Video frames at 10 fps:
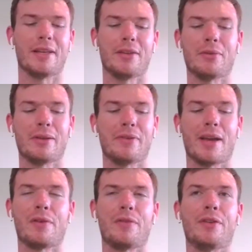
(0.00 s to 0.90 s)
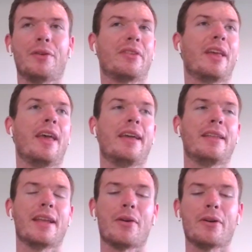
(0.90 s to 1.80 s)
I agree with everything you're saying.
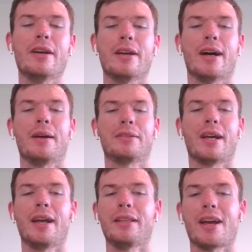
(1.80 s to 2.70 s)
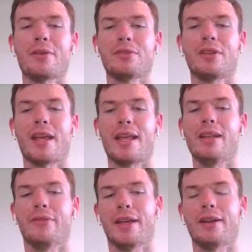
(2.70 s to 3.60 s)
And now, uh, tying down to the
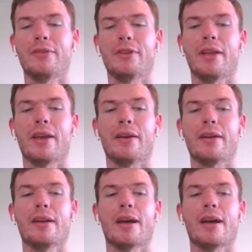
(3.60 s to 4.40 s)
end of the interview here,